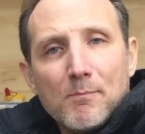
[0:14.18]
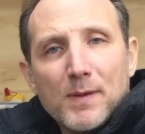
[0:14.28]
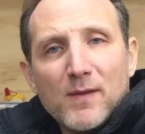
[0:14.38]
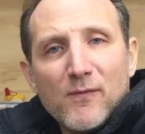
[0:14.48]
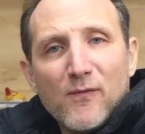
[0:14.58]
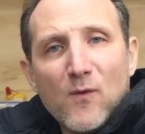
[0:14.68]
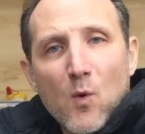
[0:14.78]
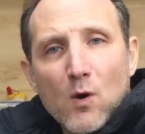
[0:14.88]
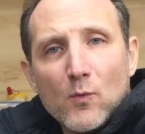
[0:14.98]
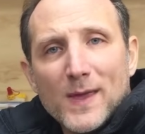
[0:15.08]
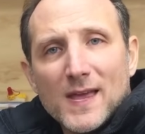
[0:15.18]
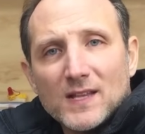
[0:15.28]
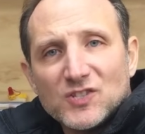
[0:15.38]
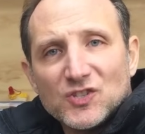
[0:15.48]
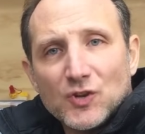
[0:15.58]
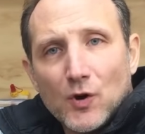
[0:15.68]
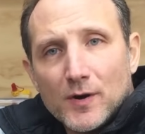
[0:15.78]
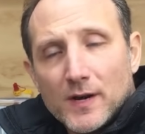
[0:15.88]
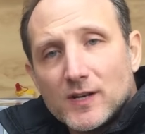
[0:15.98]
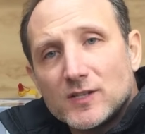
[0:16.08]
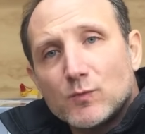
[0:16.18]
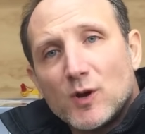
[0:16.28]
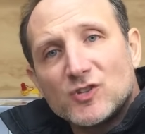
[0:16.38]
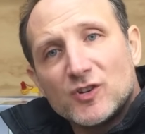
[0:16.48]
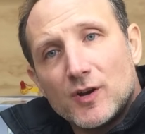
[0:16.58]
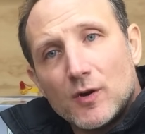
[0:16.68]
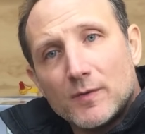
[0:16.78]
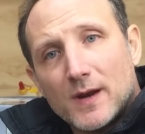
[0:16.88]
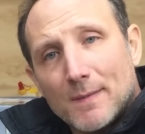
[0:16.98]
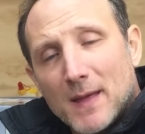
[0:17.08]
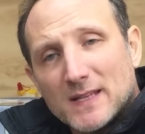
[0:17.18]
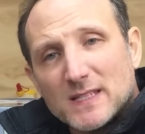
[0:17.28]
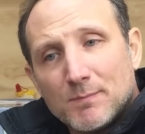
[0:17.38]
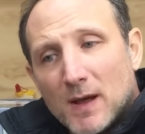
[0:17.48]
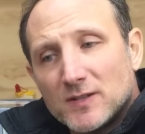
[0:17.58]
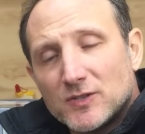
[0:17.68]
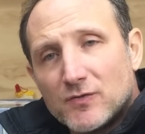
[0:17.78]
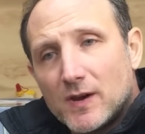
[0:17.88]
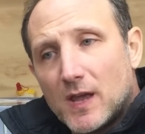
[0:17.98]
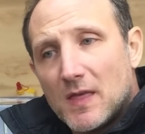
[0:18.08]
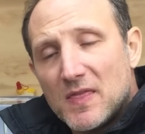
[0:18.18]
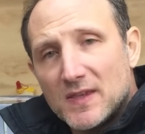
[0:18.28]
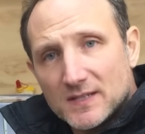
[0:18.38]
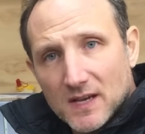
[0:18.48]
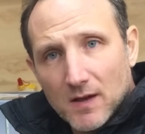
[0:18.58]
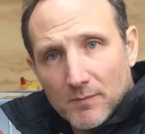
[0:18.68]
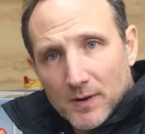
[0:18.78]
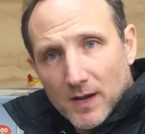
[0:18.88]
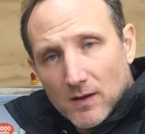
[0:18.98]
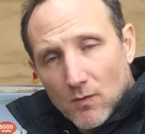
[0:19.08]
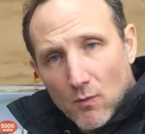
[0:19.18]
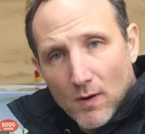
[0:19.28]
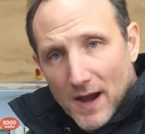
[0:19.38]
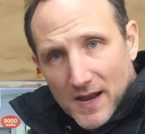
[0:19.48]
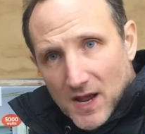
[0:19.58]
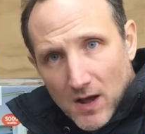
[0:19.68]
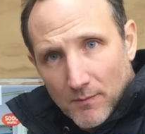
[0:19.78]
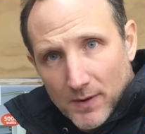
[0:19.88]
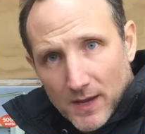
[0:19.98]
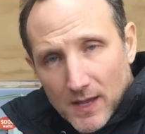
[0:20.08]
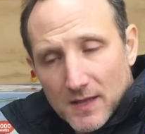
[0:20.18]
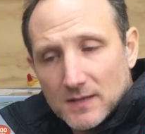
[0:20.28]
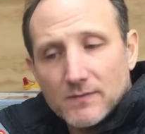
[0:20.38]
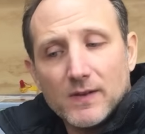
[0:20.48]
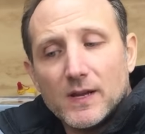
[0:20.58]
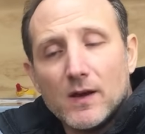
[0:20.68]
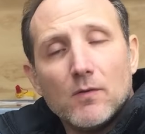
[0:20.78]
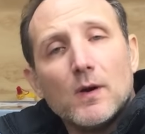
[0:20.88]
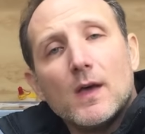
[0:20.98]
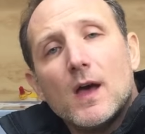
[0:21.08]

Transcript: Before we get started, I just want you to know that I'm not sponsoring this company or any company in this video.